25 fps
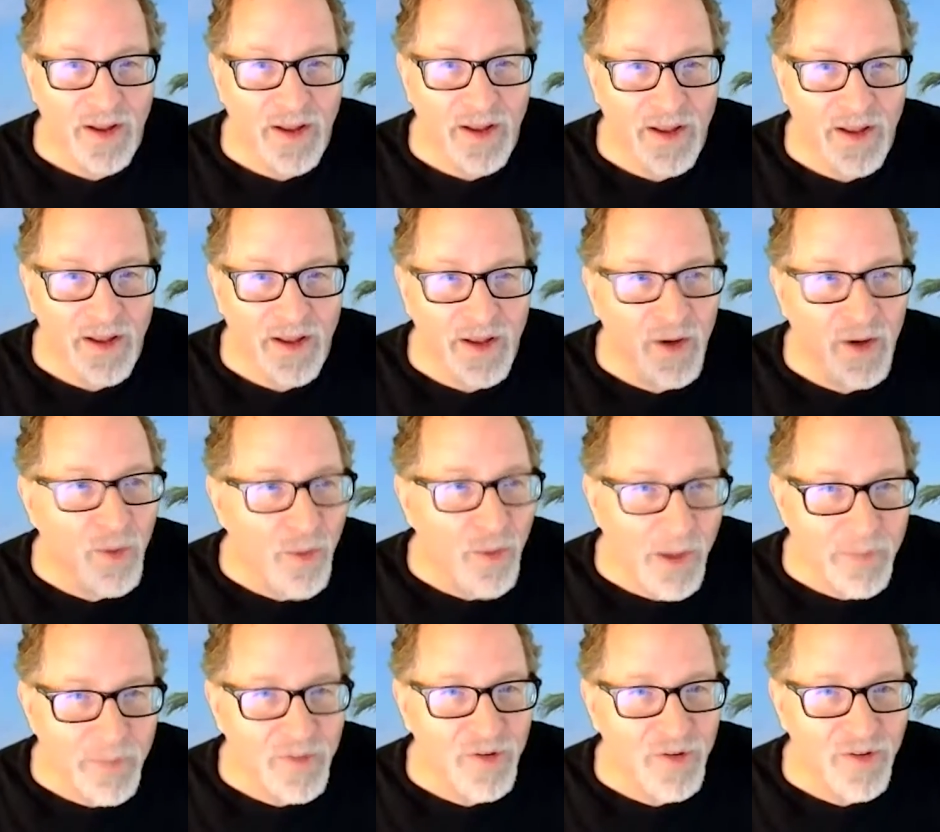
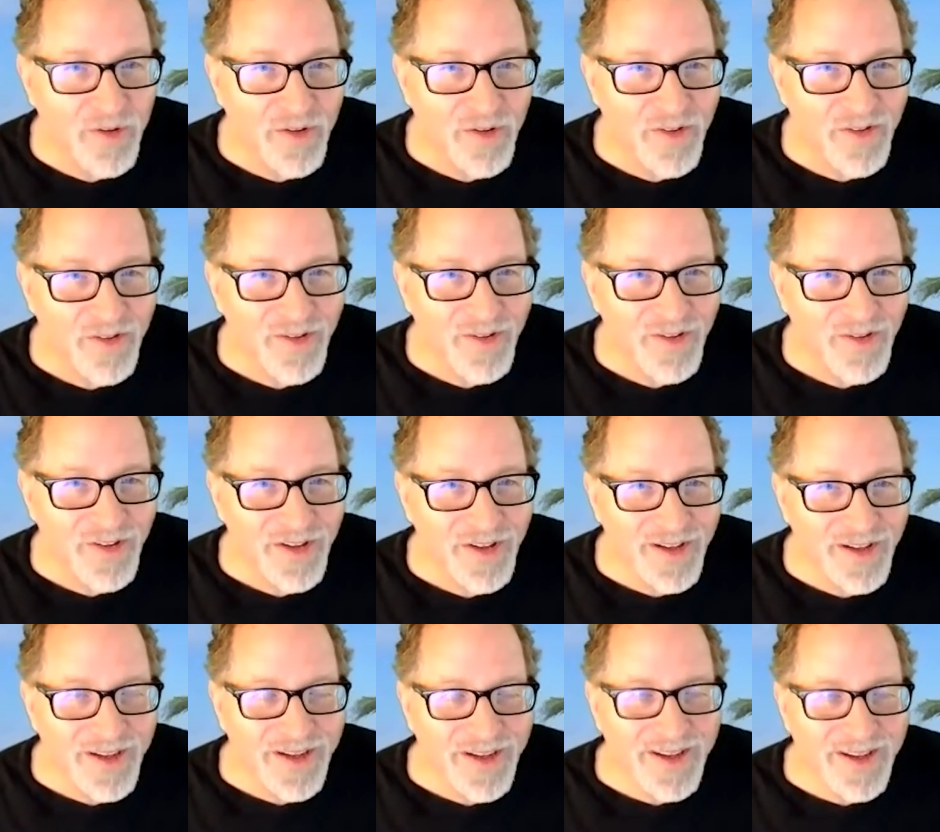interruptions.
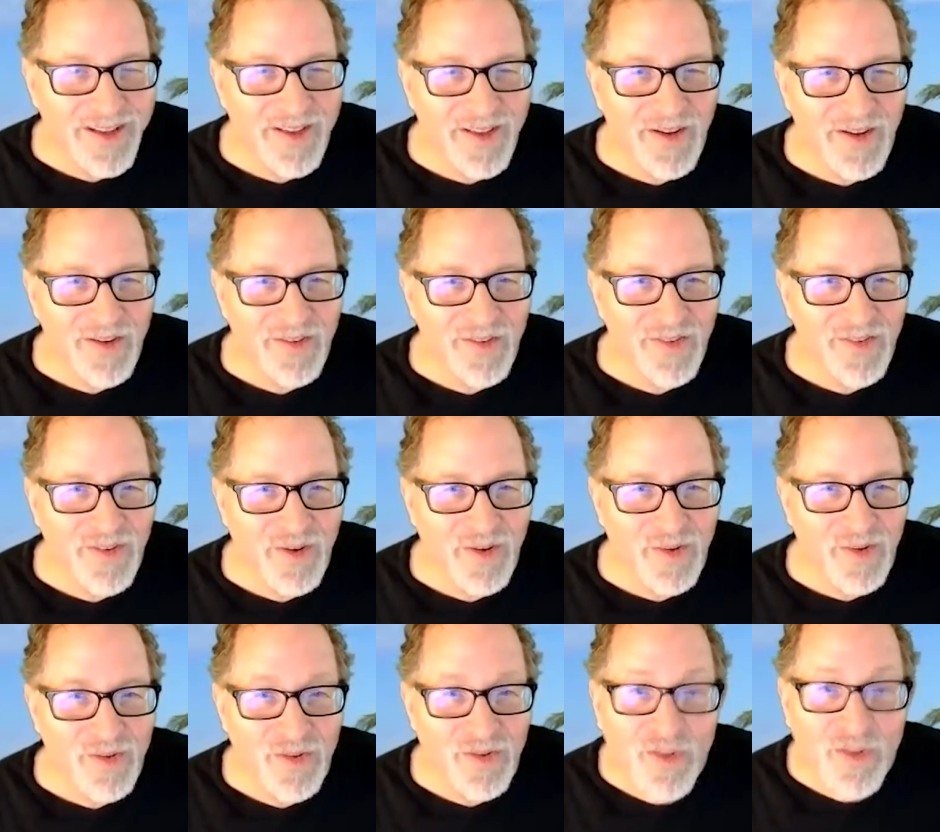There's
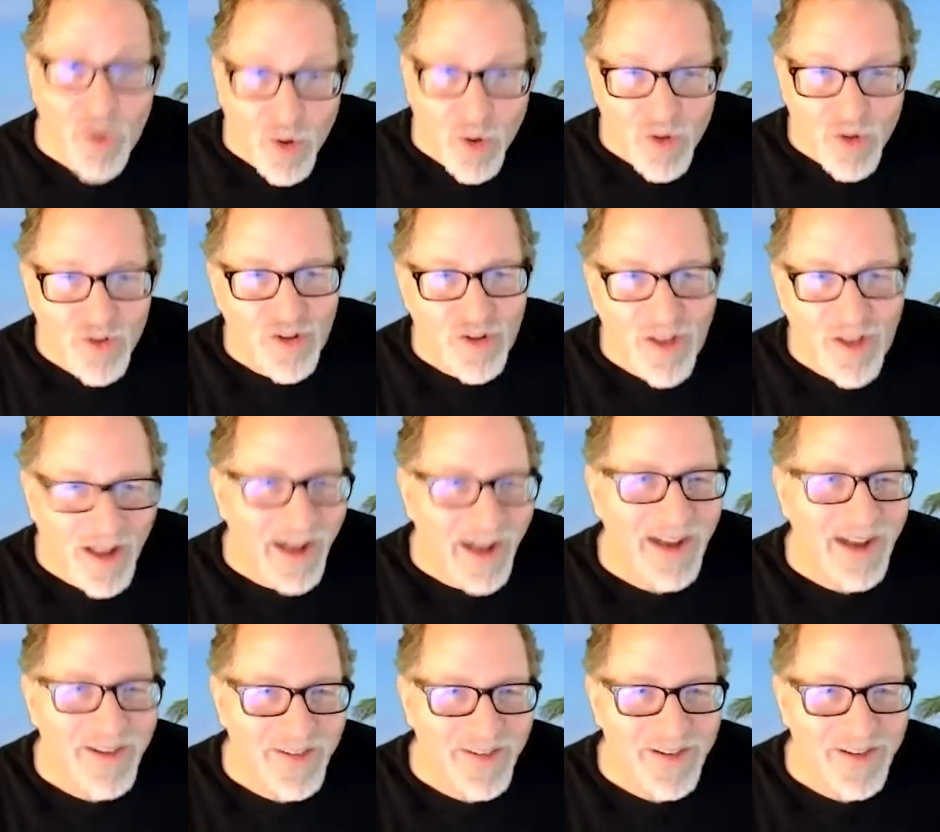no
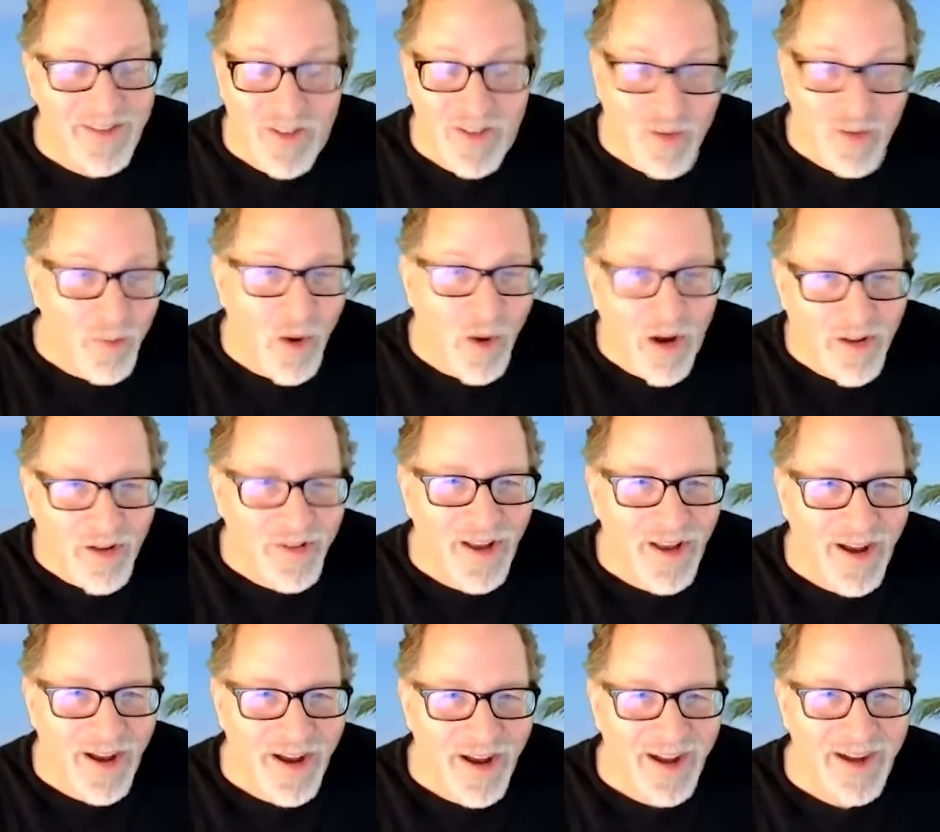socializing, small
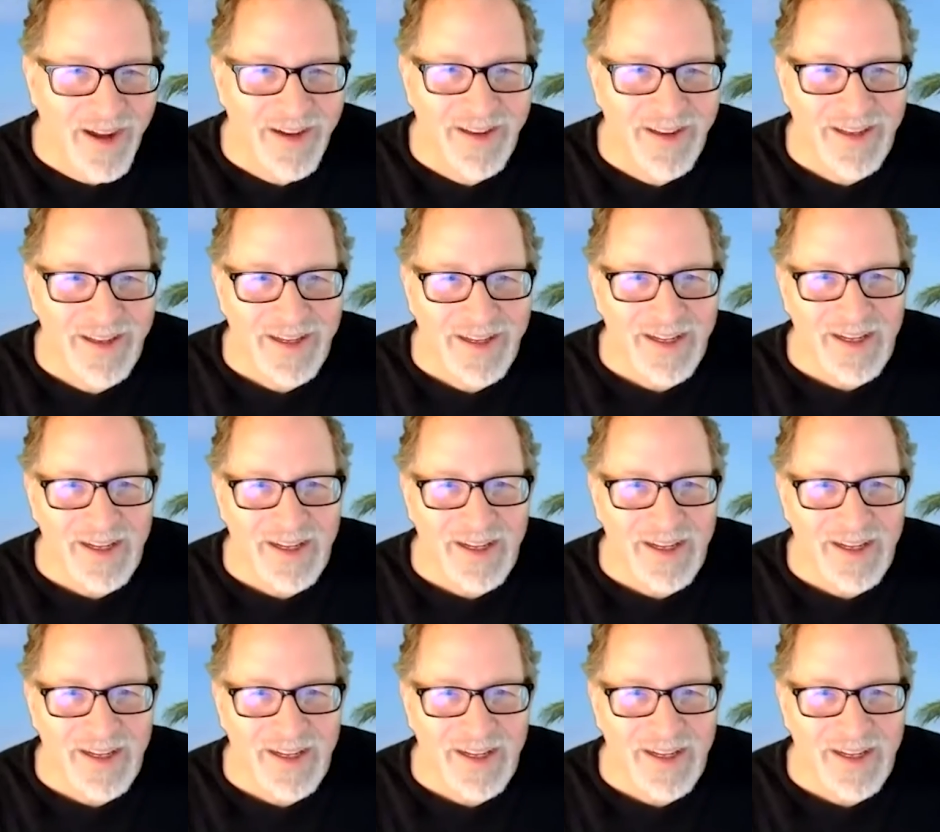talk.